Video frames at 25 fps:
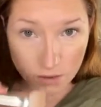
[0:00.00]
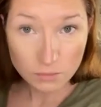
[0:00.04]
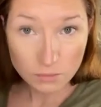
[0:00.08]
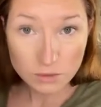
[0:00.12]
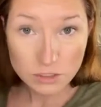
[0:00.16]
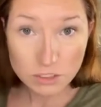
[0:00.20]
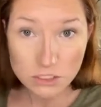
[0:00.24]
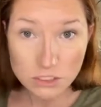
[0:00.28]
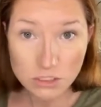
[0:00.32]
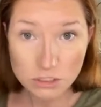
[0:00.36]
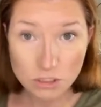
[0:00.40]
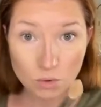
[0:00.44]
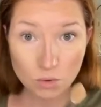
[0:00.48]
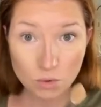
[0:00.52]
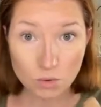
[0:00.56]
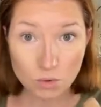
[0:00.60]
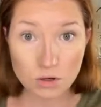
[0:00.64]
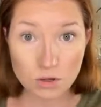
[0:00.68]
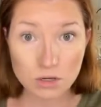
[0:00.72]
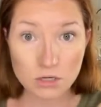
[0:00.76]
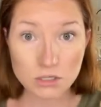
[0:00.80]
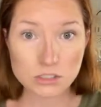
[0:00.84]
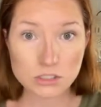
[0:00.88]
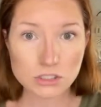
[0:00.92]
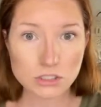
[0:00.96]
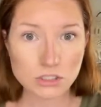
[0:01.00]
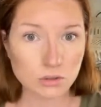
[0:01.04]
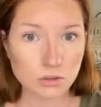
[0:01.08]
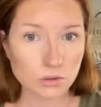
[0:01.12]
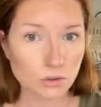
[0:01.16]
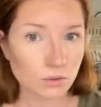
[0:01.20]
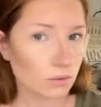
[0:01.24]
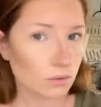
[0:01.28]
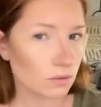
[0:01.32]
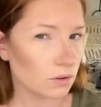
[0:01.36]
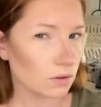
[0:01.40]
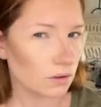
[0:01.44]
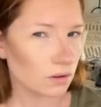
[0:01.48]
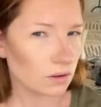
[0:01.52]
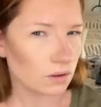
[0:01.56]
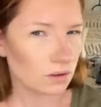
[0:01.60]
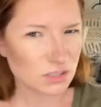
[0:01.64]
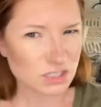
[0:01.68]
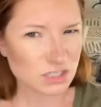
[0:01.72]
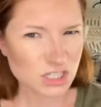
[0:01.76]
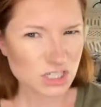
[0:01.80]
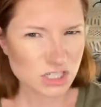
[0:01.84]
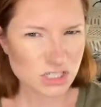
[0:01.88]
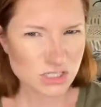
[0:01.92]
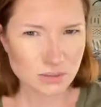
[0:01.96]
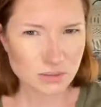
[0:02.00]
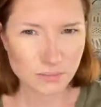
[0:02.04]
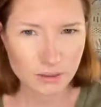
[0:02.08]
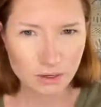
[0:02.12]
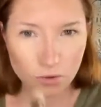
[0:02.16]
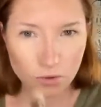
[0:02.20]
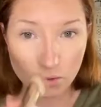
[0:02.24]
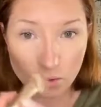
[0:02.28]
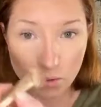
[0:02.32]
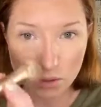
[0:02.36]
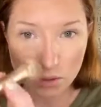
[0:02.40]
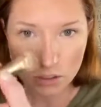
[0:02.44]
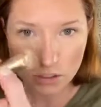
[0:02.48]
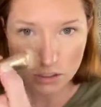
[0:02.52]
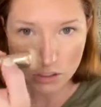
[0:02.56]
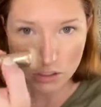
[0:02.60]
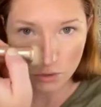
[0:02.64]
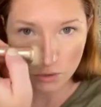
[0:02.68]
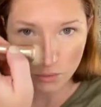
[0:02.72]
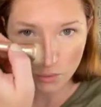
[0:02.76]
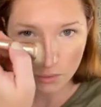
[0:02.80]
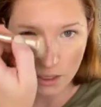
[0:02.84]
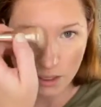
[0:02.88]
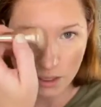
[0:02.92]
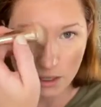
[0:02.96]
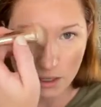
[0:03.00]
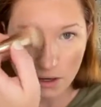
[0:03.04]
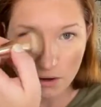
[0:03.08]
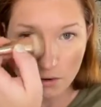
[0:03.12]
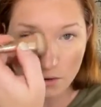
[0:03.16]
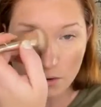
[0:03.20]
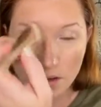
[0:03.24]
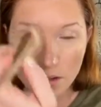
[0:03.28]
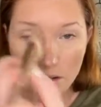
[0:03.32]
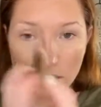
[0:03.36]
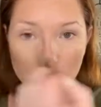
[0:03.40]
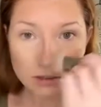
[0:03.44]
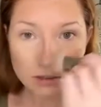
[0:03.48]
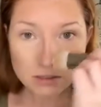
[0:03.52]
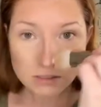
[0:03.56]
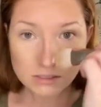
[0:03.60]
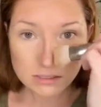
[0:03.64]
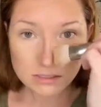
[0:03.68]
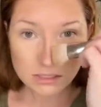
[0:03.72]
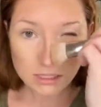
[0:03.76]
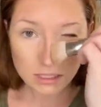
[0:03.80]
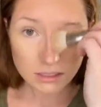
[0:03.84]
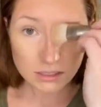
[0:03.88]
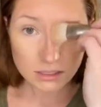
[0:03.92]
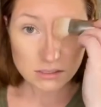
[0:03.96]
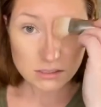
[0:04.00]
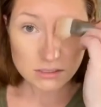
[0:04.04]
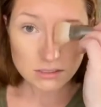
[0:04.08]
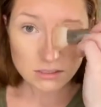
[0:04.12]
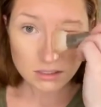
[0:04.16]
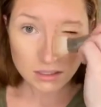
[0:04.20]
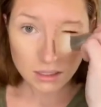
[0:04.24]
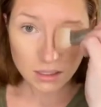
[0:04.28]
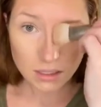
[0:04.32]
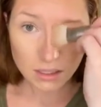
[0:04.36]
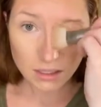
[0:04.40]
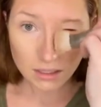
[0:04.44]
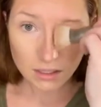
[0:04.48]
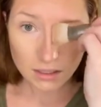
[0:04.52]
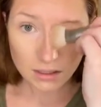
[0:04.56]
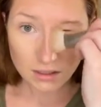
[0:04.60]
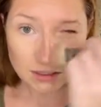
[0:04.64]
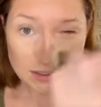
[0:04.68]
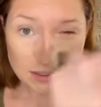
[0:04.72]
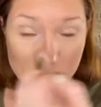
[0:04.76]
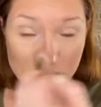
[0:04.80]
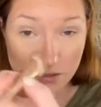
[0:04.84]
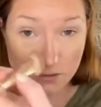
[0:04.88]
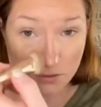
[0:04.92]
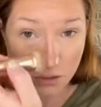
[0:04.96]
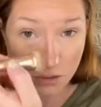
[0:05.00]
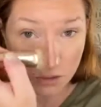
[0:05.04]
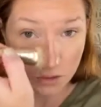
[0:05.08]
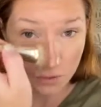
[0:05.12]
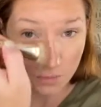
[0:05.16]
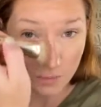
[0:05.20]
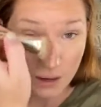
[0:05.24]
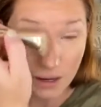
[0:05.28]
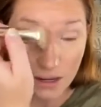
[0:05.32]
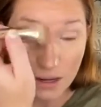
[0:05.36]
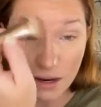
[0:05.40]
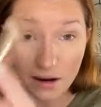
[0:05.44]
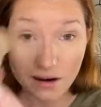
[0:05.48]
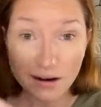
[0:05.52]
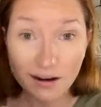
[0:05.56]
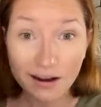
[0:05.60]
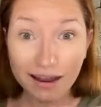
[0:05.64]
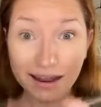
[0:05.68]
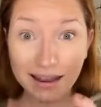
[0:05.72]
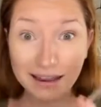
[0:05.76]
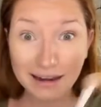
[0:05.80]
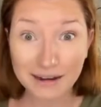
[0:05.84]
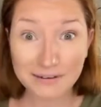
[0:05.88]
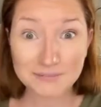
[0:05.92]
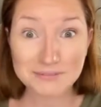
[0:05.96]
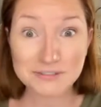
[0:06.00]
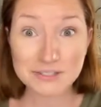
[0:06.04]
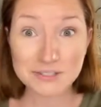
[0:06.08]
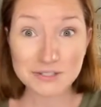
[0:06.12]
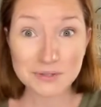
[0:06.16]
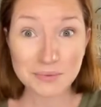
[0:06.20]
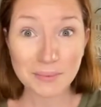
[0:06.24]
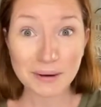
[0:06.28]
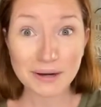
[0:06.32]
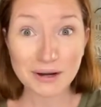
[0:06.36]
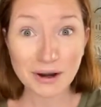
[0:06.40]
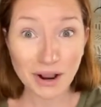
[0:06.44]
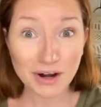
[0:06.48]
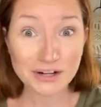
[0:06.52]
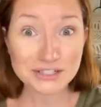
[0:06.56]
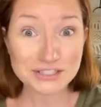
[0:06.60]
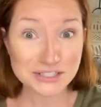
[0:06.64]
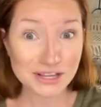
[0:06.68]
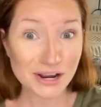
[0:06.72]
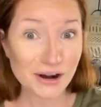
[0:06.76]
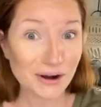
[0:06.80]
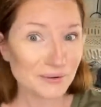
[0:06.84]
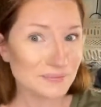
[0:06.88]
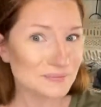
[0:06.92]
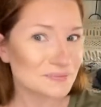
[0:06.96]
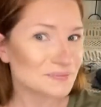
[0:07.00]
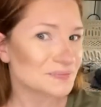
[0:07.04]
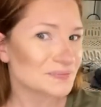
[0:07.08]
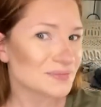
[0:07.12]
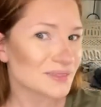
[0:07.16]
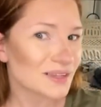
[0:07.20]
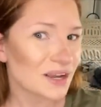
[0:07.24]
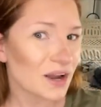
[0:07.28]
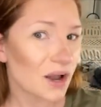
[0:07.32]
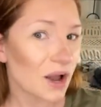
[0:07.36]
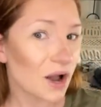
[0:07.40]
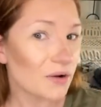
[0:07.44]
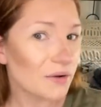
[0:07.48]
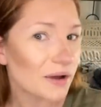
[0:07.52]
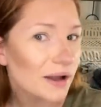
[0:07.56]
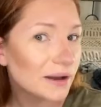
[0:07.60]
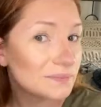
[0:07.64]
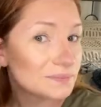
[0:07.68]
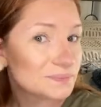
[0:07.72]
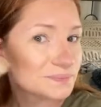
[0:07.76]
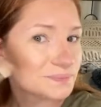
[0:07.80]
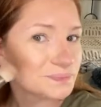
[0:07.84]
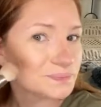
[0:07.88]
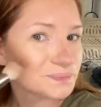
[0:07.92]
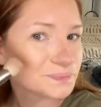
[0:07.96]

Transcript: which is 1:45, just about 1:45 right now. 6. And I still have to do my hair and I have to do my daughter's hair. Okay.